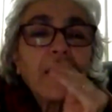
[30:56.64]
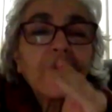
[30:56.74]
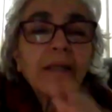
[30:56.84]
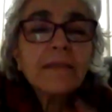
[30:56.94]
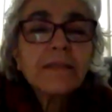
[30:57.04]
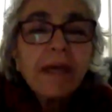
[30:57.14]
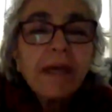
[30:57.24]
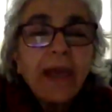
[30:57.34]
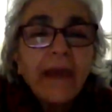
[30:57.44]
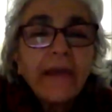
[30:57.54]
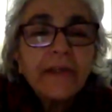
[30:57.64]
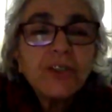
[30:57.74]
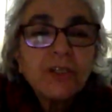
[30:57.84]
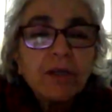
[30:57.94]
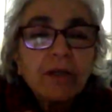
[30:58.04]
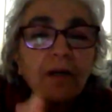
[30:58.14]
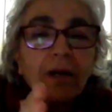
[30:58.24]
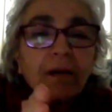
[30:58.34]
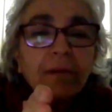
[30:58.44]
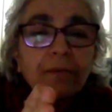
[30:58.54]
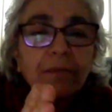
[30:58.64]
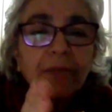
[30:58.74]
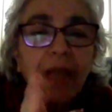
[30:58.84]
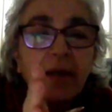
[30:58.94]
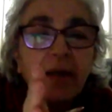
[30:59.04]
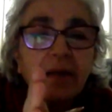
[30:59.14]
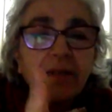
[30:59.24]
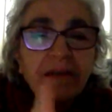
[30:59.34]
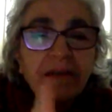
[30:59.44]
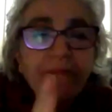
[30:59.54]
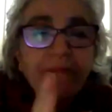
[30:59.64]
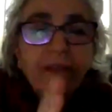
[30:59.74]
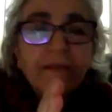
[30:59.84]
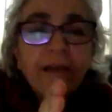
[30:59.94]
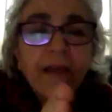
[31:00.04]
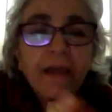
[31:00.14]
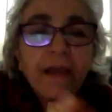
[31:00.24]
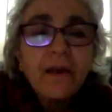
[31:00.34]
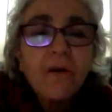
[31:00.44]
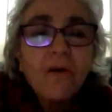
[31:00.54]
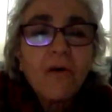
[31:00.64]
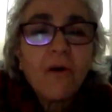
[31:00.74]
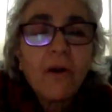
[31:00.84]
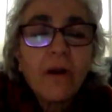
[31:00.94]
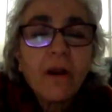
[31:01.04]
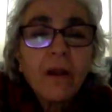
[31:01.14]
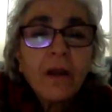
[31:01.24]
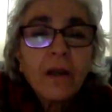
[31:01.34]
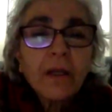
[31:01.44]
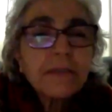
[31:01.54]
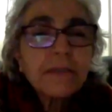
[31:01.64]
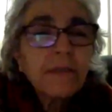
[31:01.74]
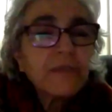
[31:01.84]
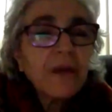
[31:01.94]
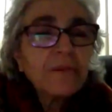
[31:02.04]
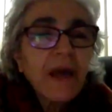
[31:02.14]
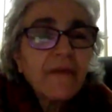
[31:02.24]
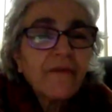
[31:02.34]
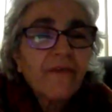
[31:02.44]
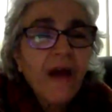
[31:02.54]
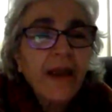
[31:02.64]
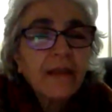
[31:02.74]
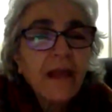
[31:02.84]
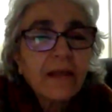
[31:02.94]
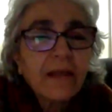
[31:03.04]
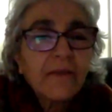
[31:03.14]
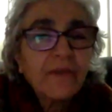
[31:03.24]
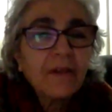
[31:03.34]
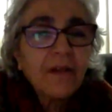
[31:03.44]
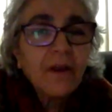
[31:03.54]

Is the age like a definite thing, or because sometimes I find that even